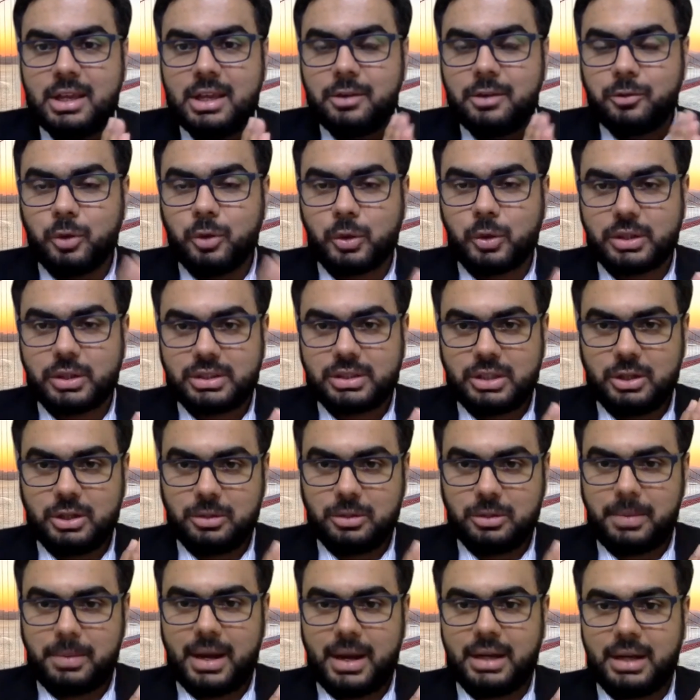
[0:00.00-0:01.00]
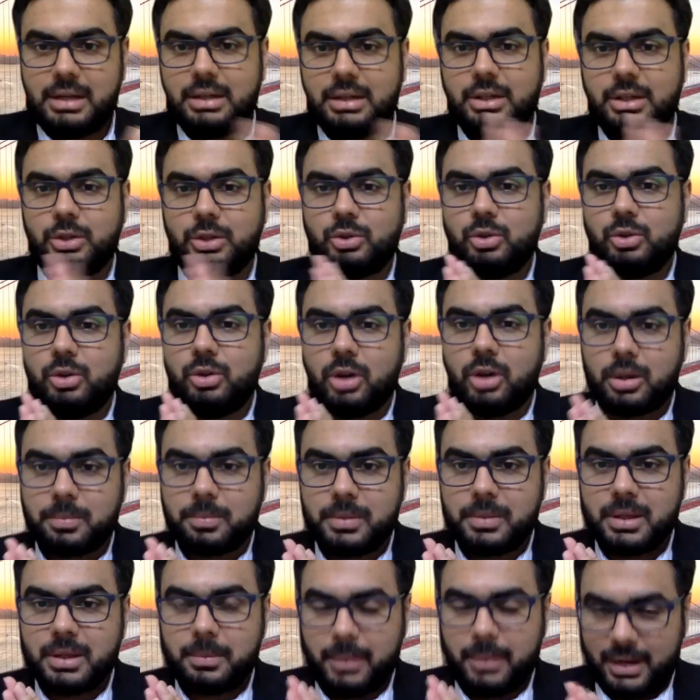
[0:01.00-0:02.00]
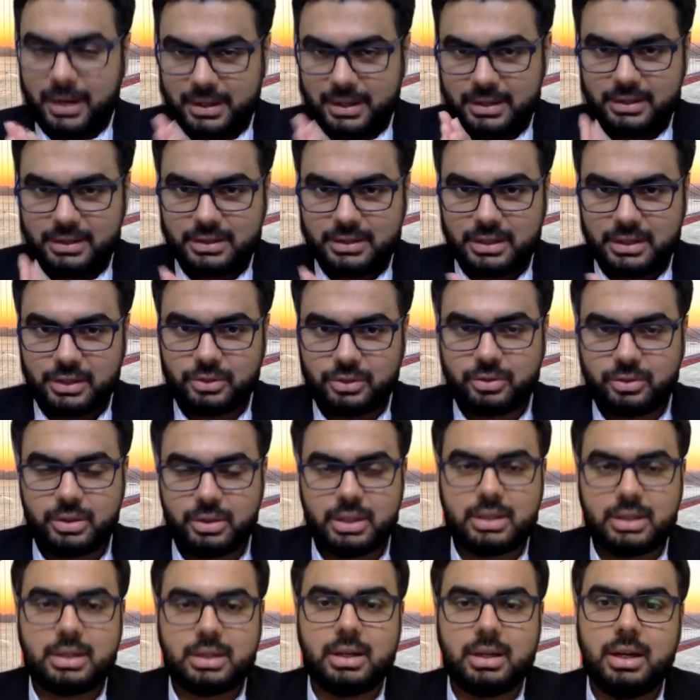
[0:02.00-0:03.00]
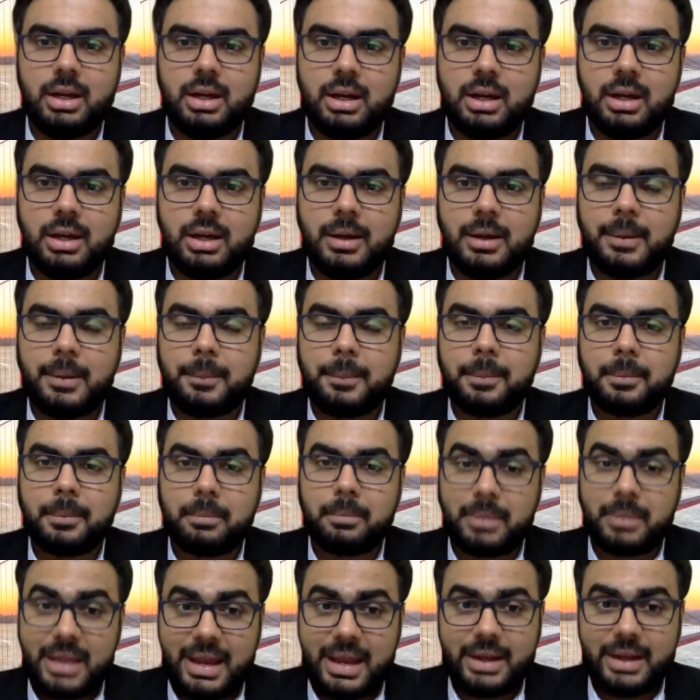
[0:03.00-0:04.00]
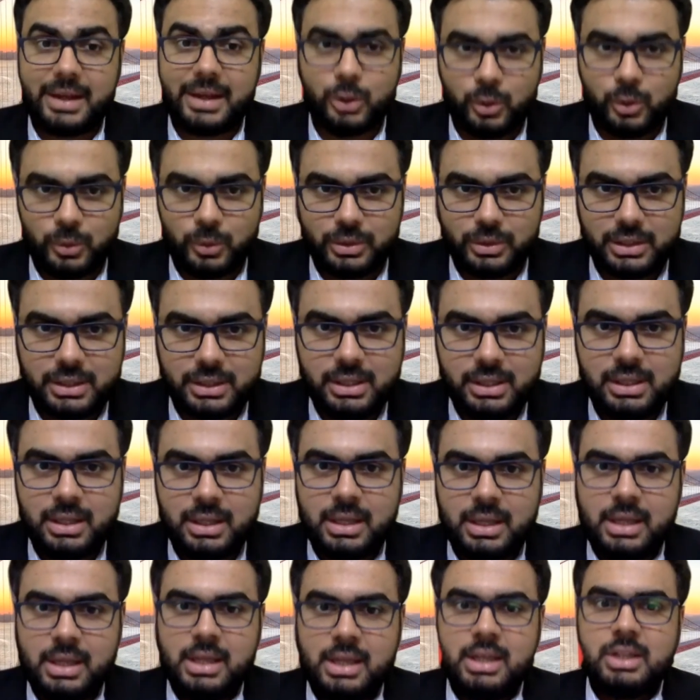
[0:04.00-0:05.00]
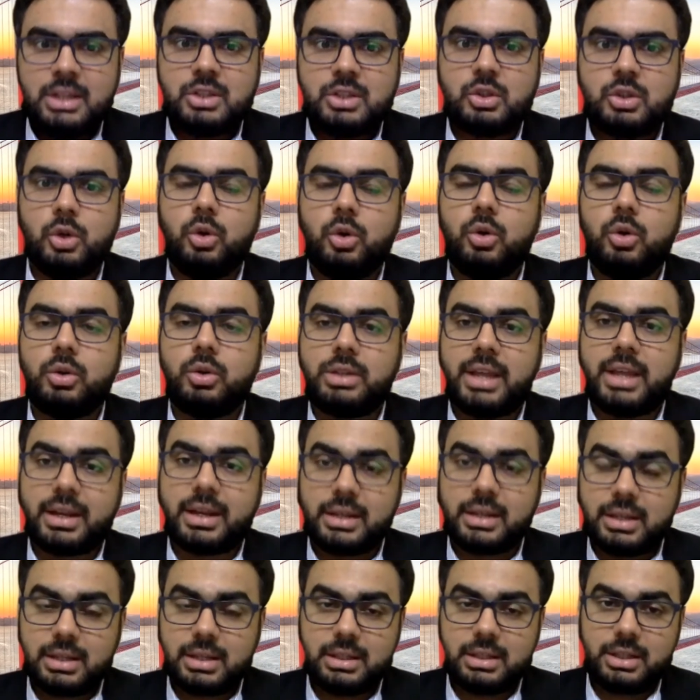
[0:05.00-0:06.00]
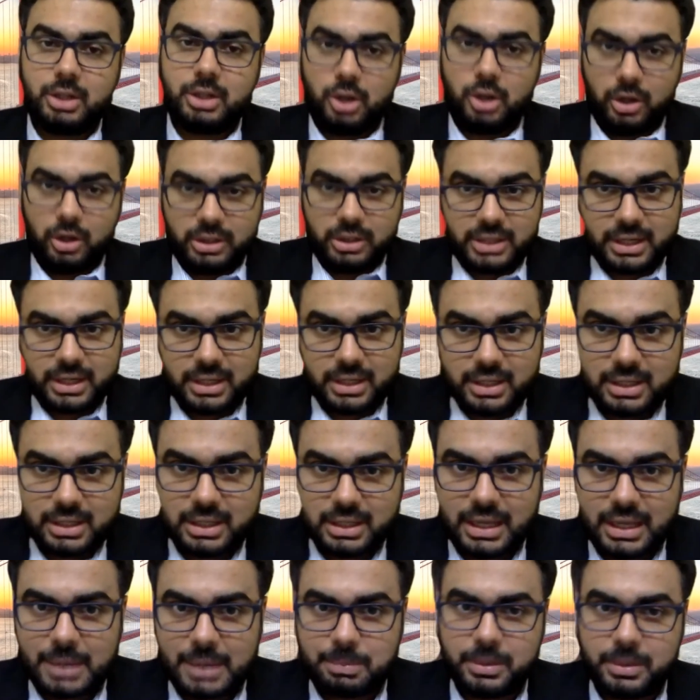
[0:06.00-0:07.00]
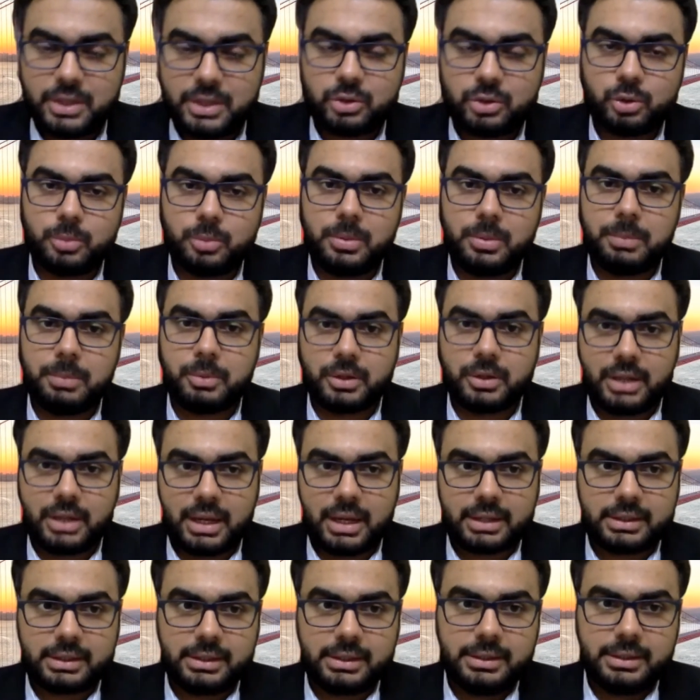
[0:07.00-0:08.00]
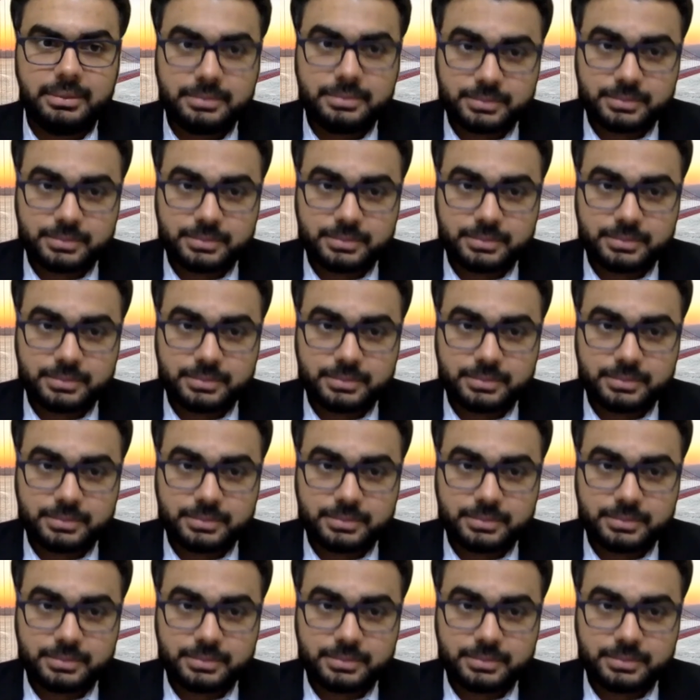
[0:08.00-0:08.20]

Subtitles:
focusing on patent, it should not be a patent-centric plan only. So technical and non-technical IP should be protected,